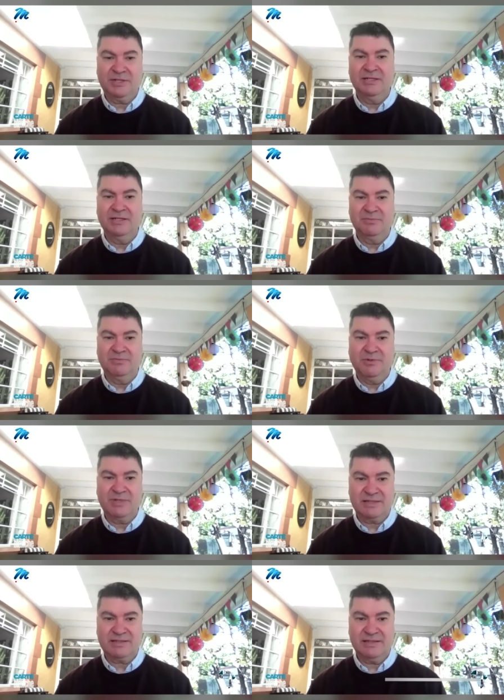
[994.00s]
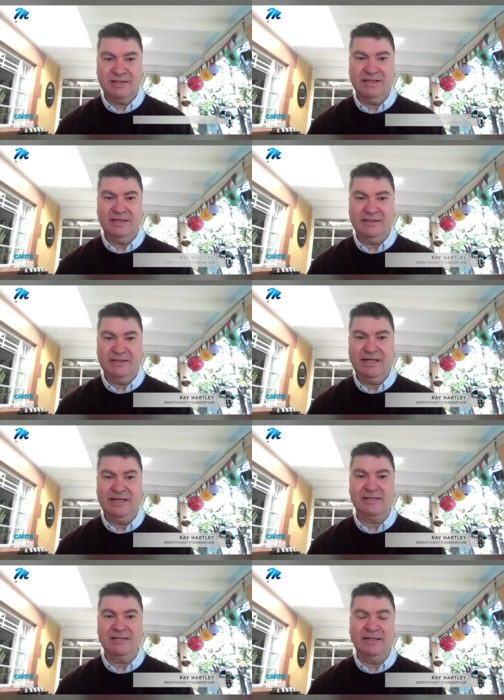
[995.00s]
did support uh, the A
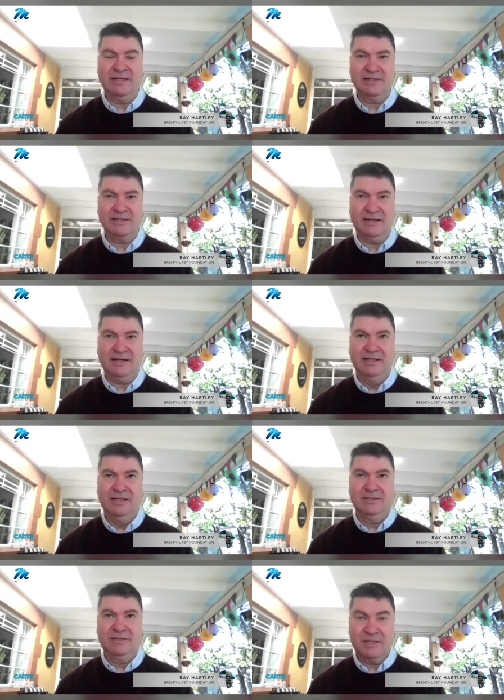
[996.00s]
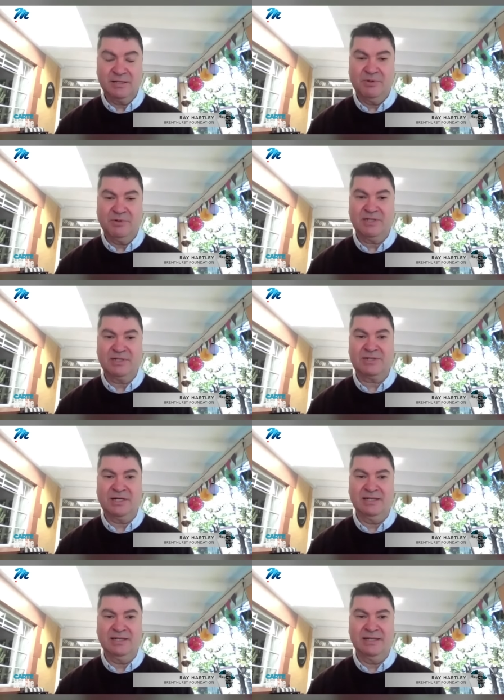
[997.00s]
N C in exile, did support the
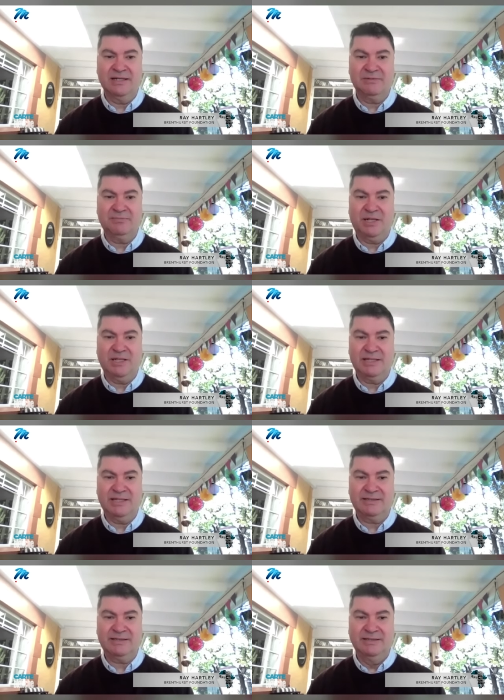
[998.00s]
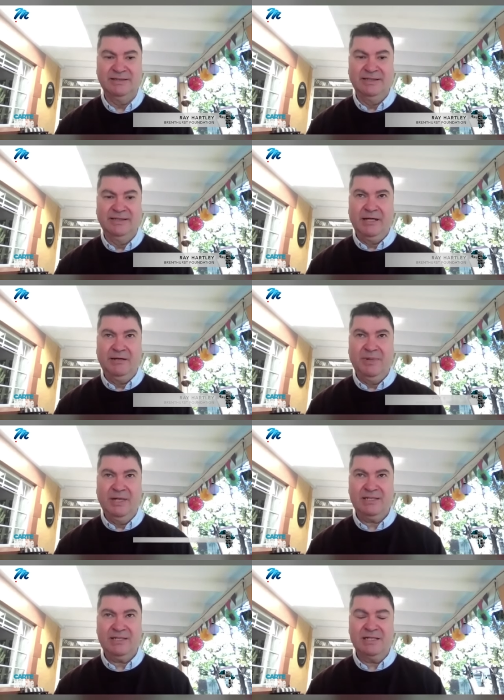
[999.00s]
struggle against apartheid.
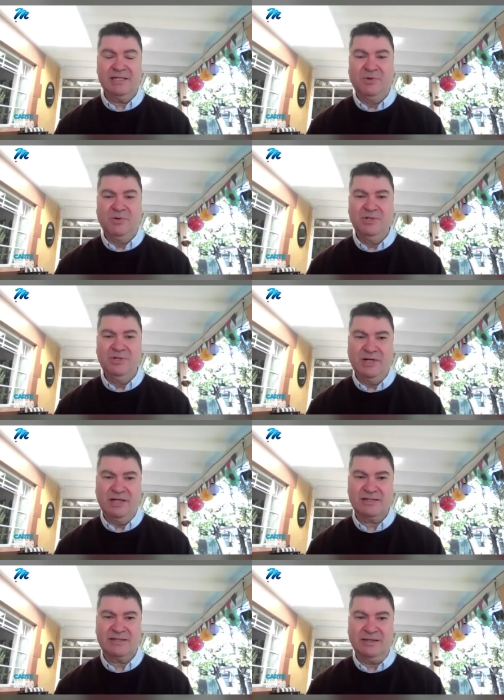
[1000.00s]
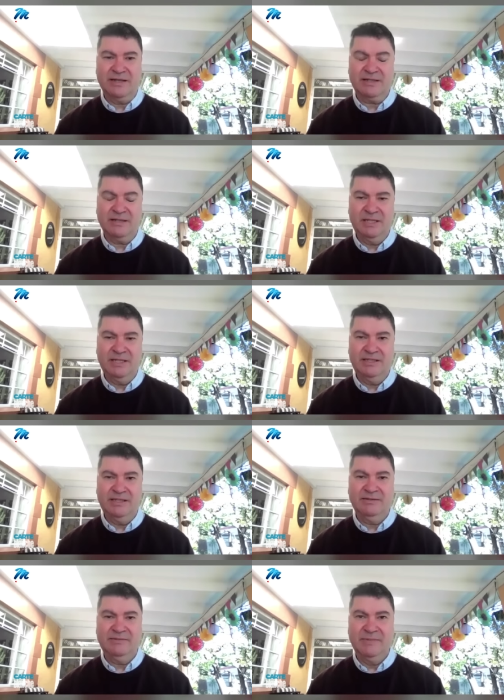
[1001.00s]
But it, it's more nuanced than that. I mean,
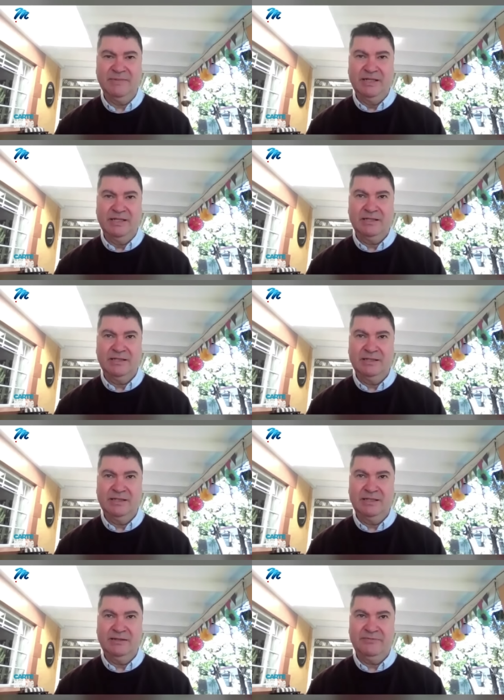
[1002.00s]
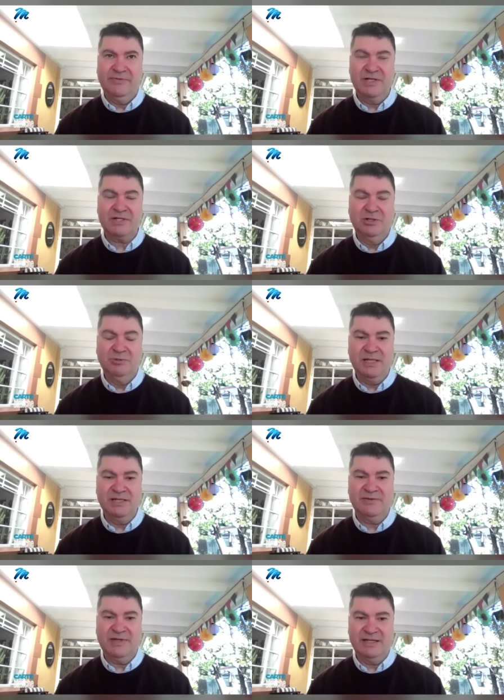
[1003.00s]
the, the first
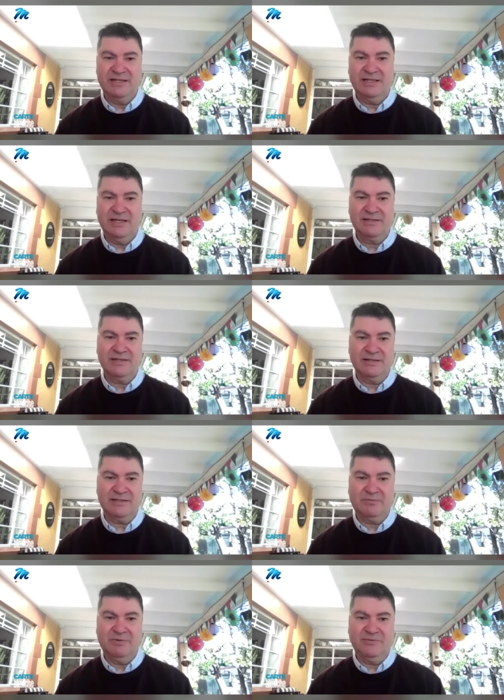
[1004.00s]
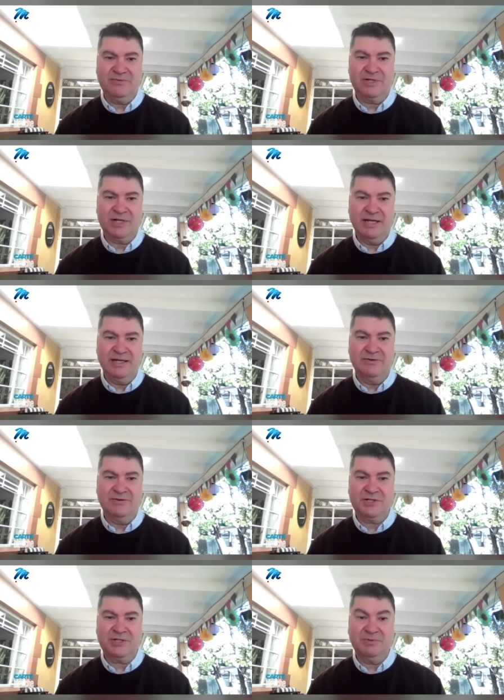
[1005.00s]
groupings of A N C exiles that went for training in
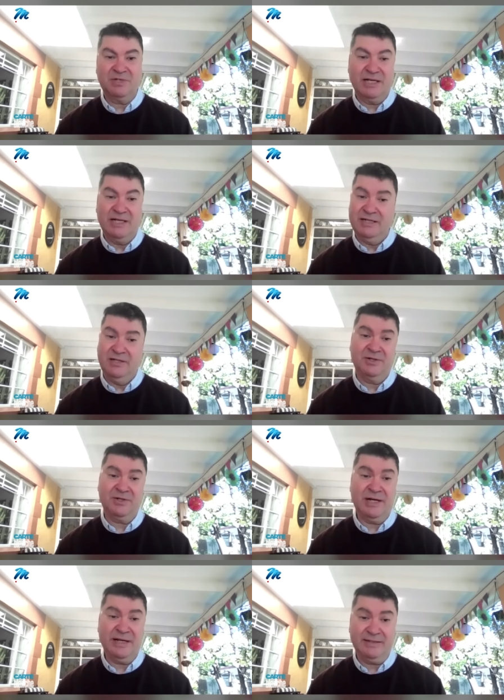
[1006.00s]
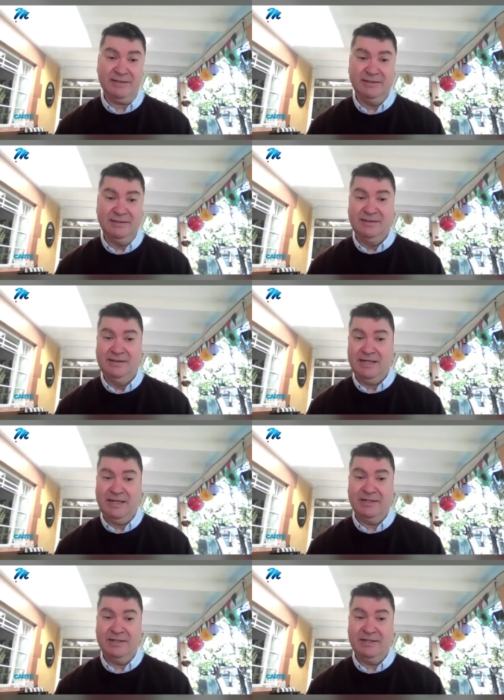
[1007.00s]
Russia were trained in Ukraine, at